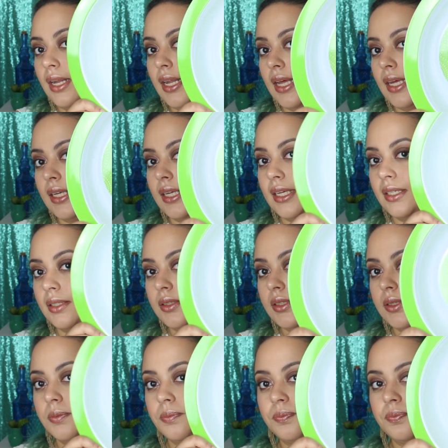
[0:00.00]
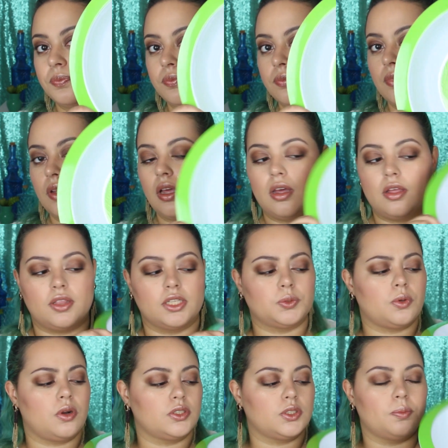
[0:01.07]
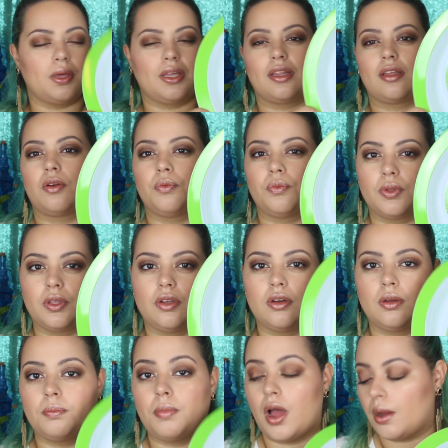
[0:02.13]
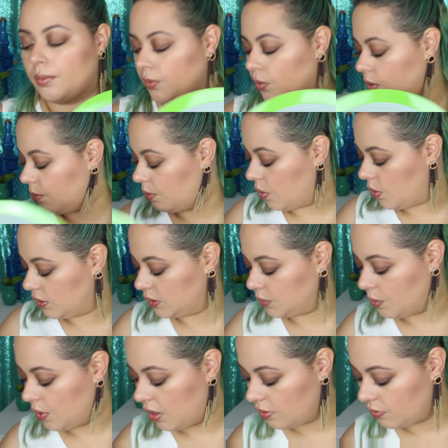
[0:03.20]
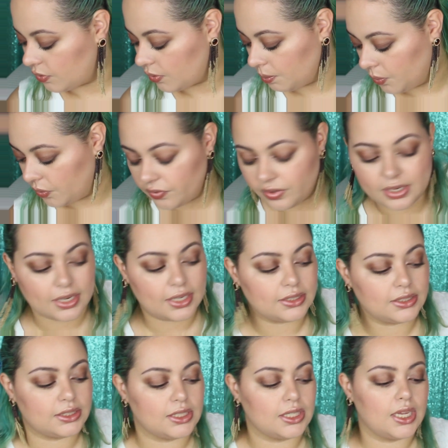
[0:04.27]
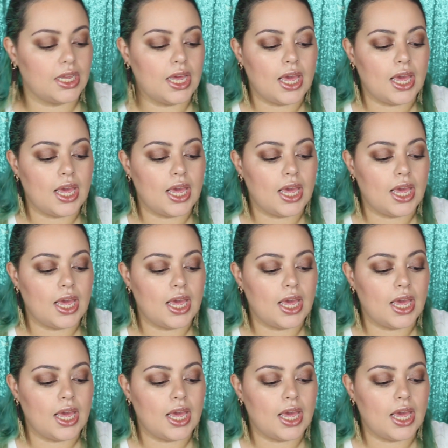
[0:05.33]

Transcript: I like it. This would also make like a really good popcorn bowl as well for movie night.